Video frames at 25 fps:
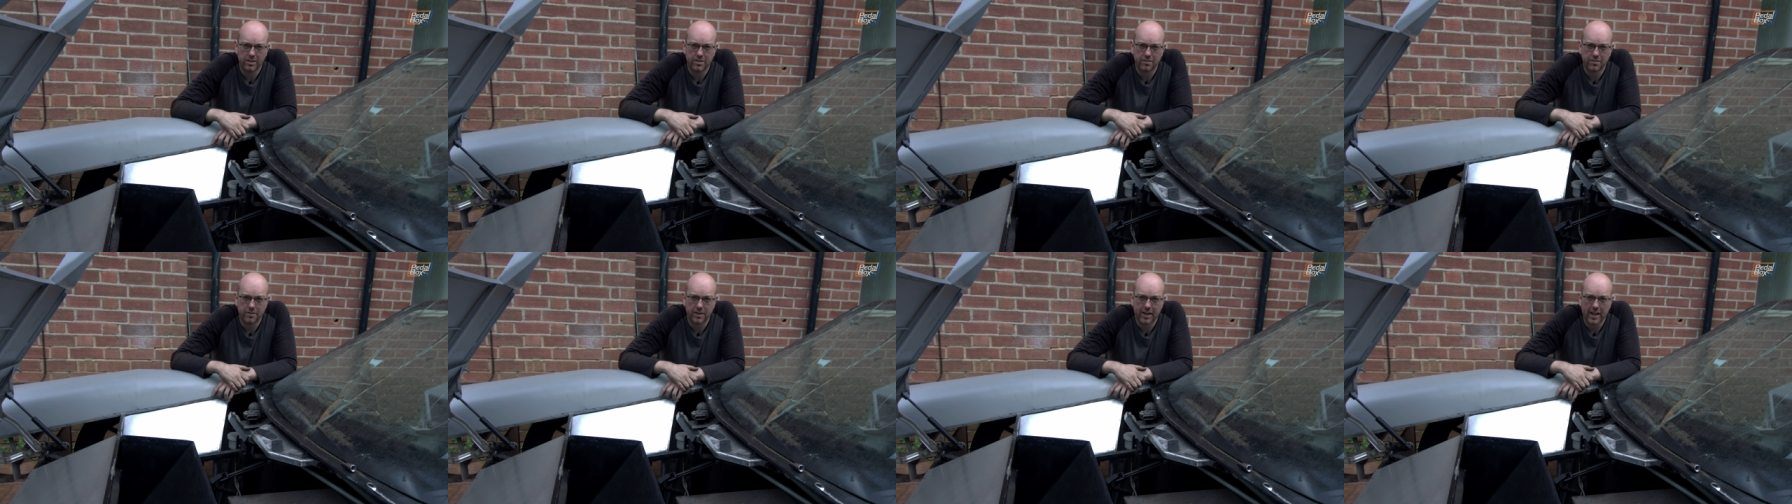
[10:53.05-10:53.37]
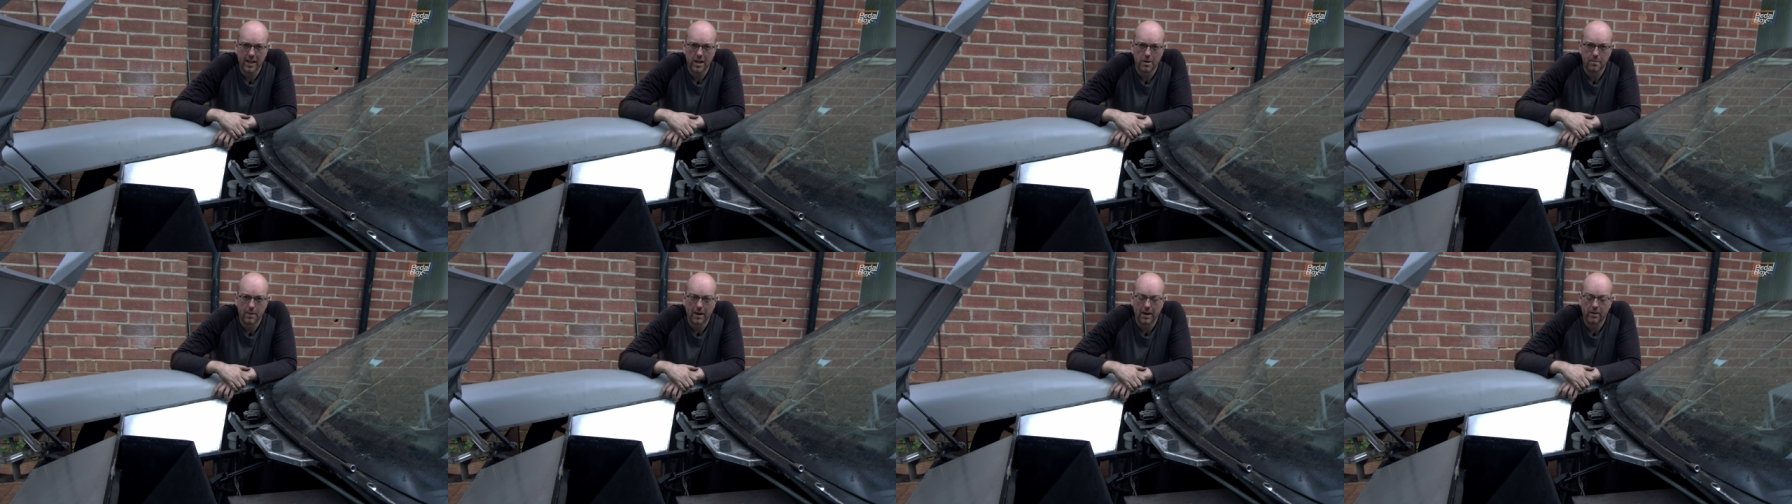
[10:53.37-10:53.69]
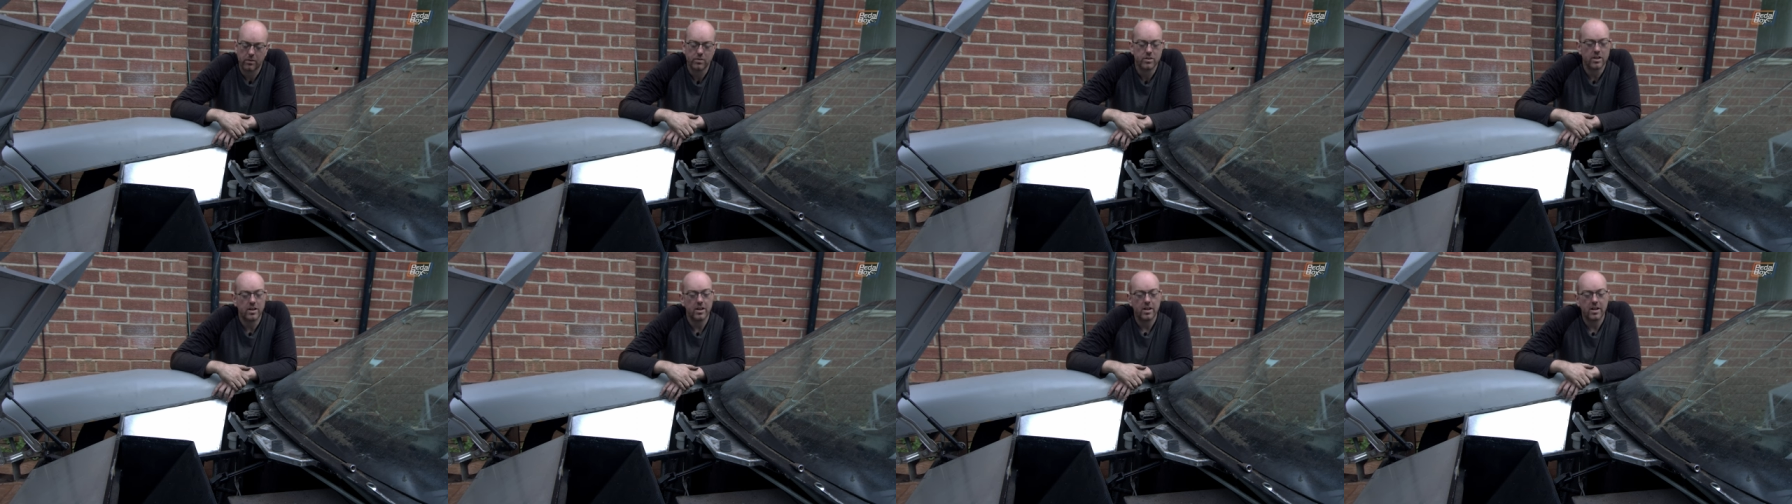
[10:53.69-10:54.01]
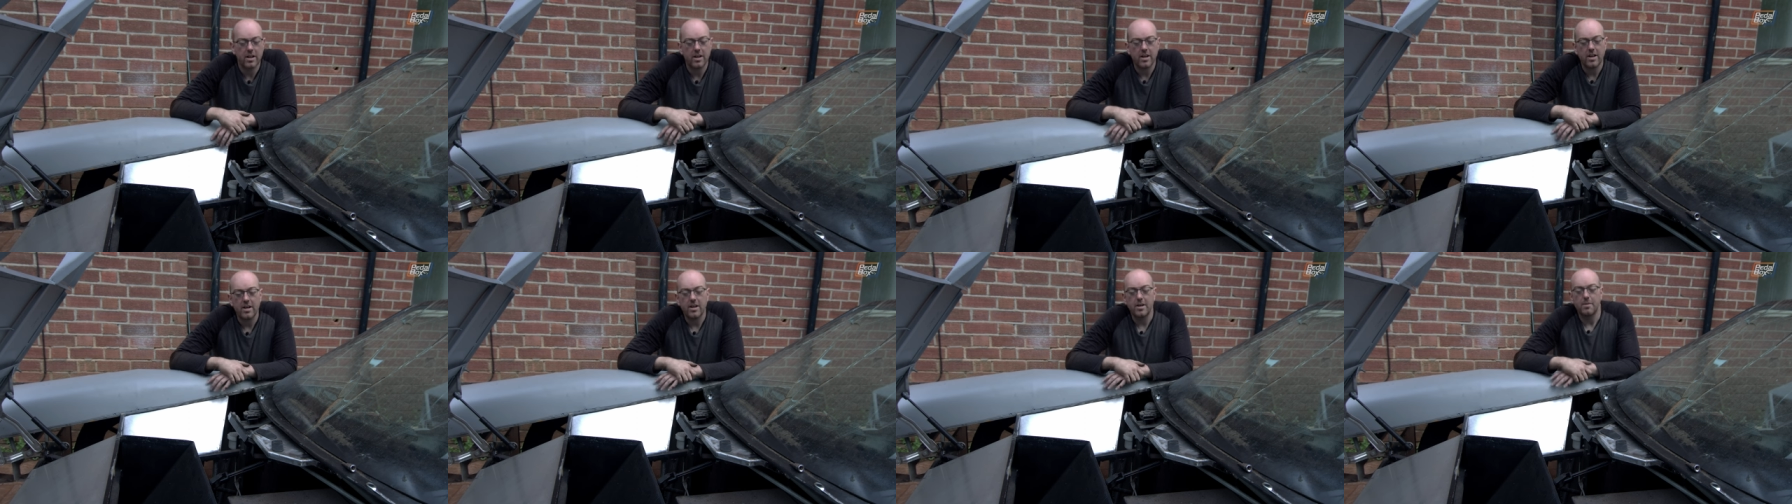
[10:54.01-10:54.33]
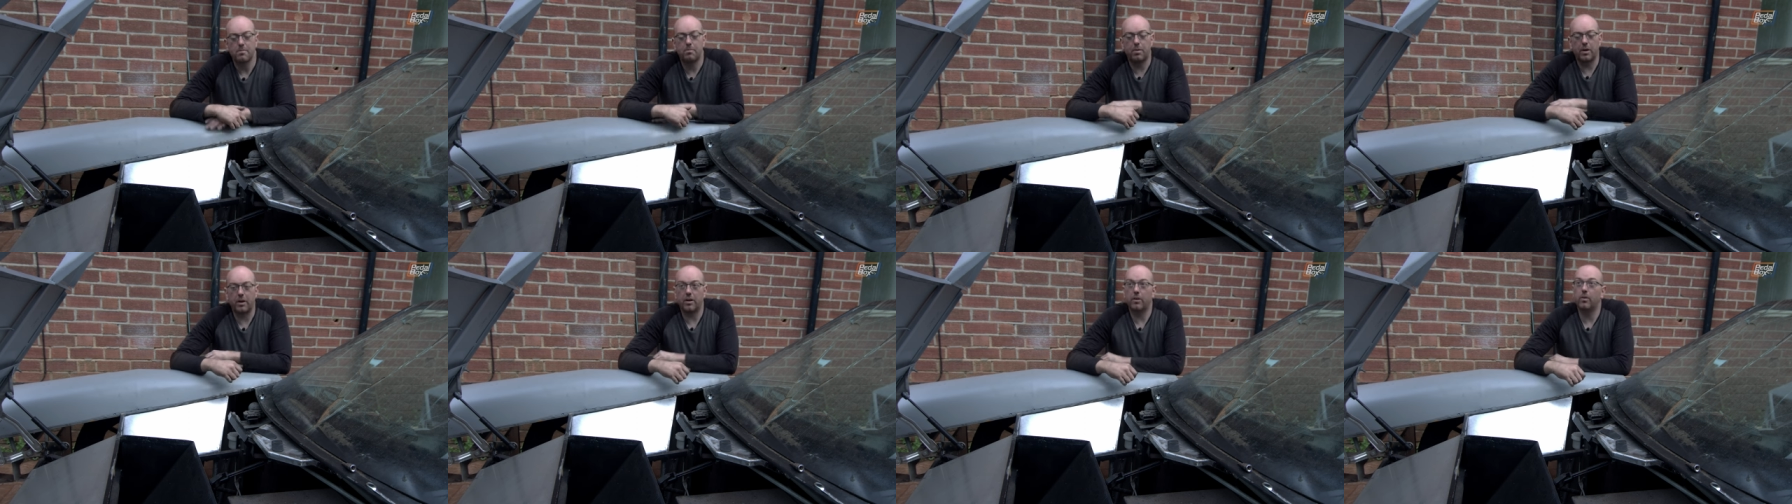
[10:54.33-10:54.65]
to forget about.
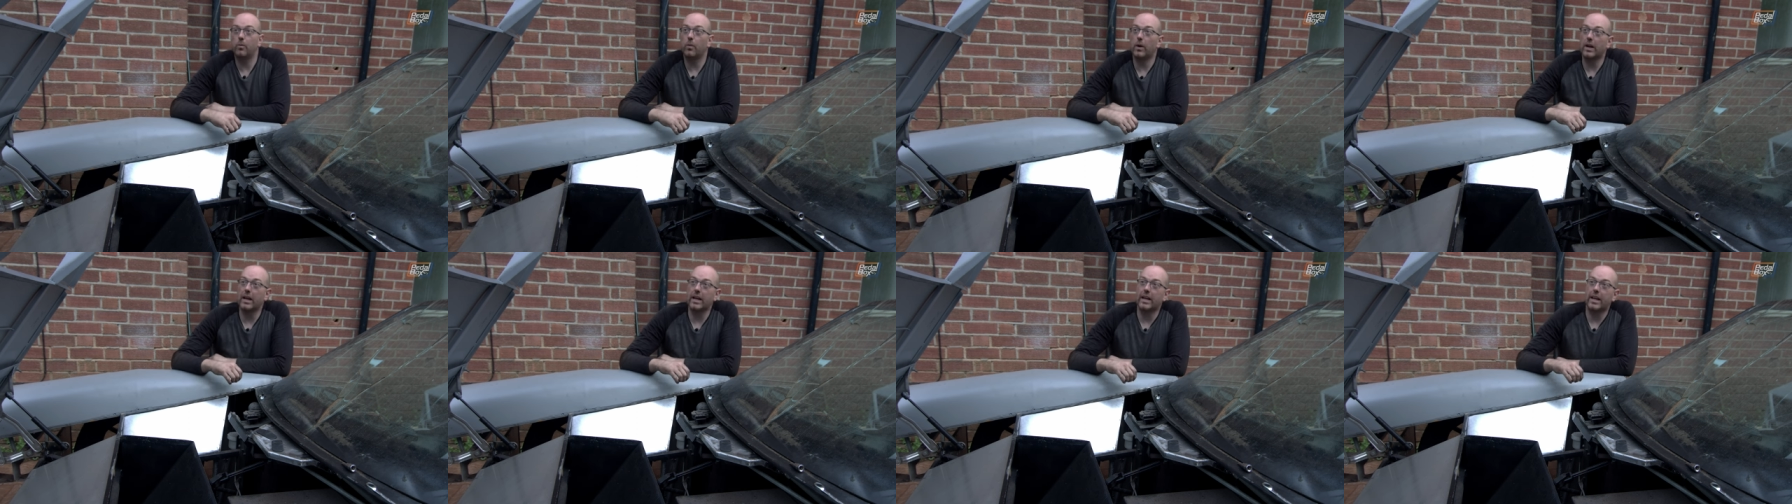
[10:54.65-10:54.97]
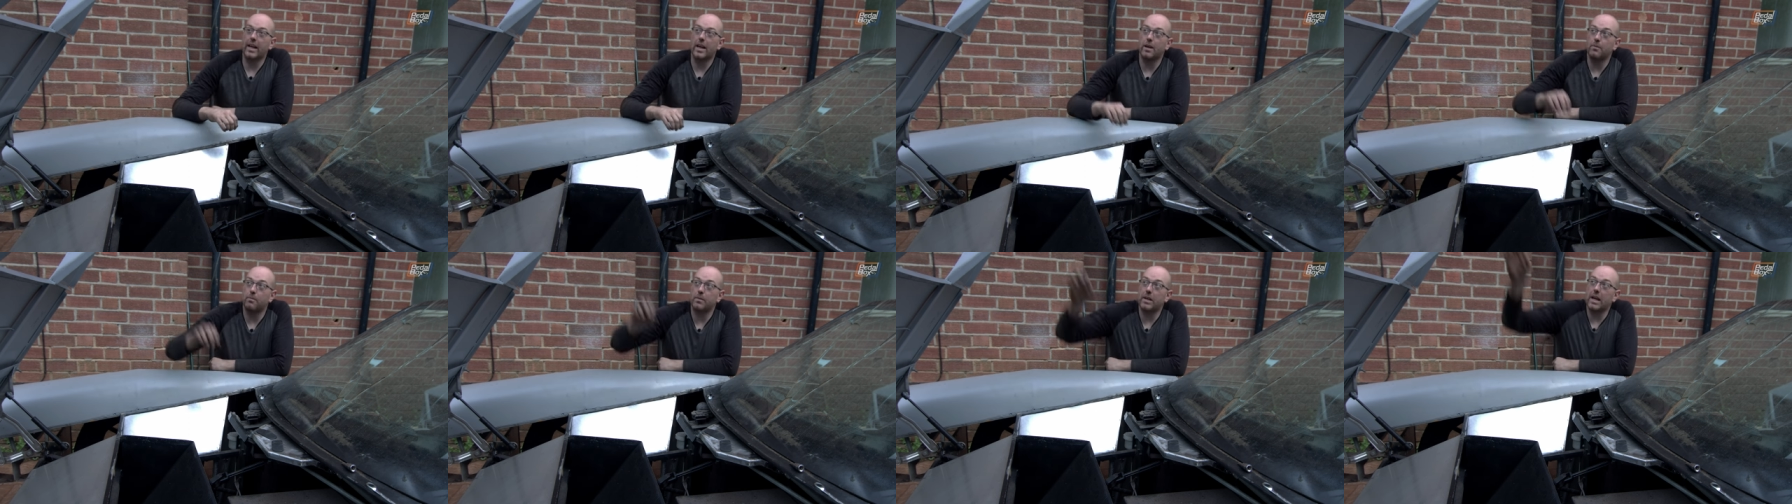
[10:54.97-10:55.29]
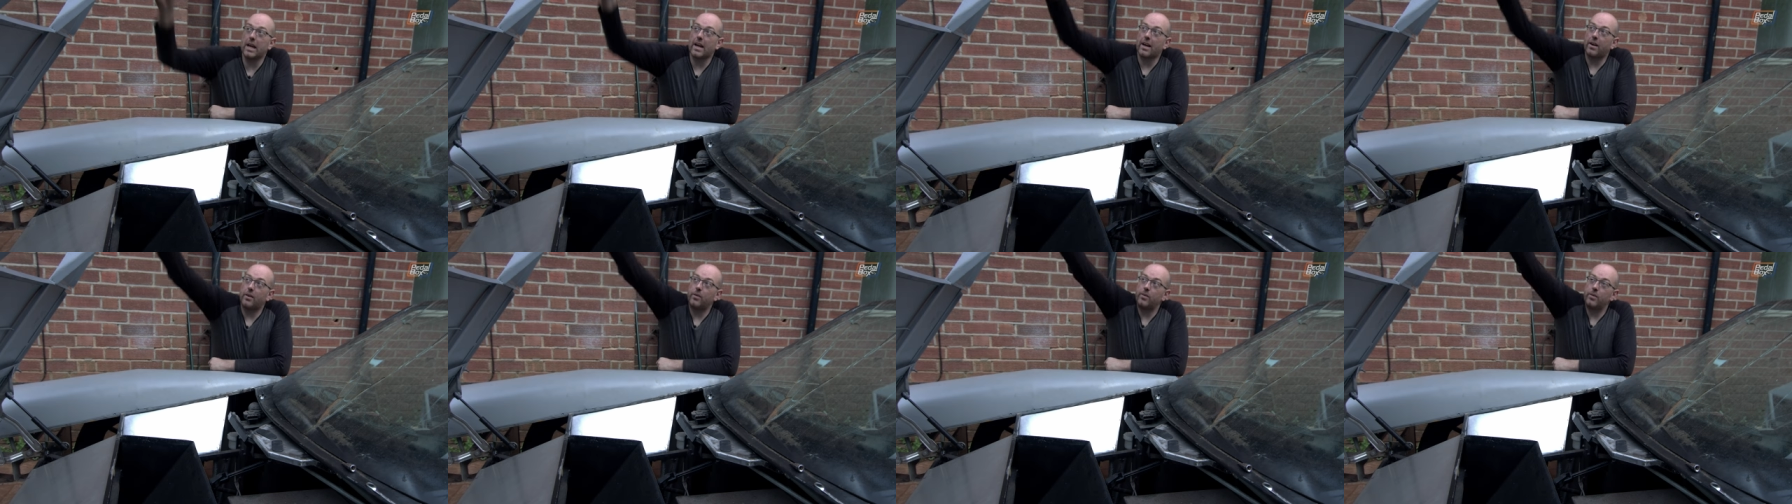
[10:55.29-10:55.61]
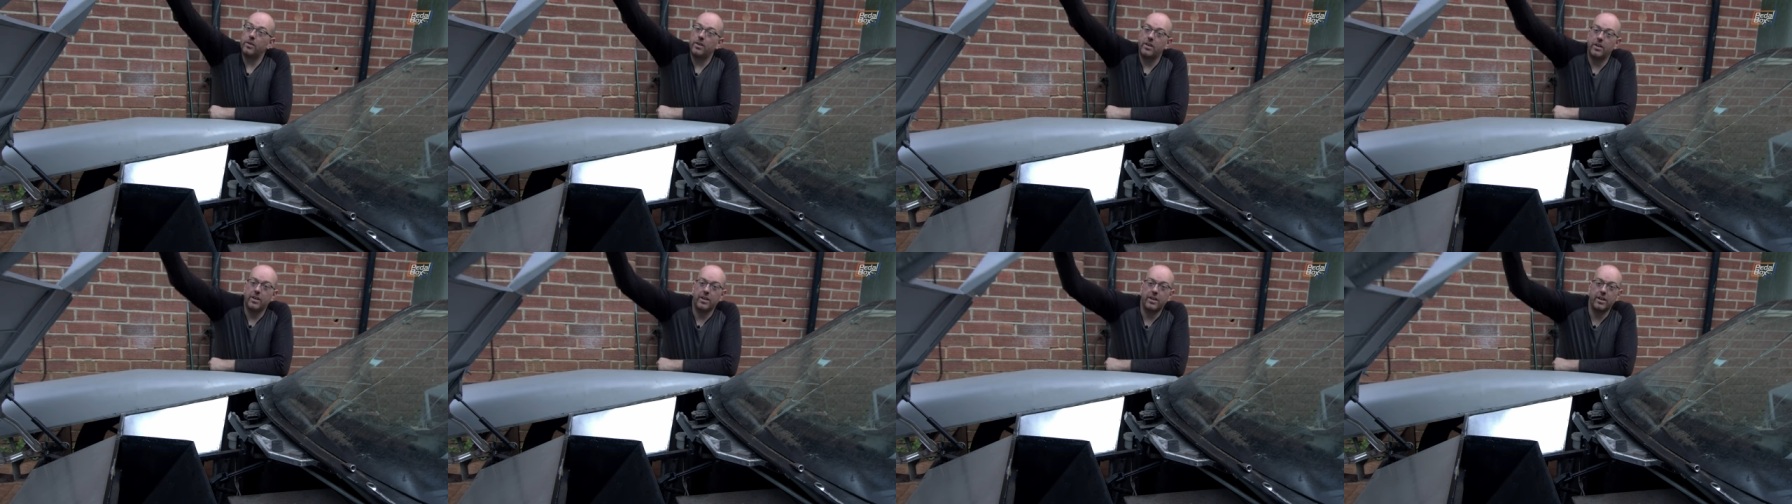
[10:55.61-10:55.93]
But when it came down,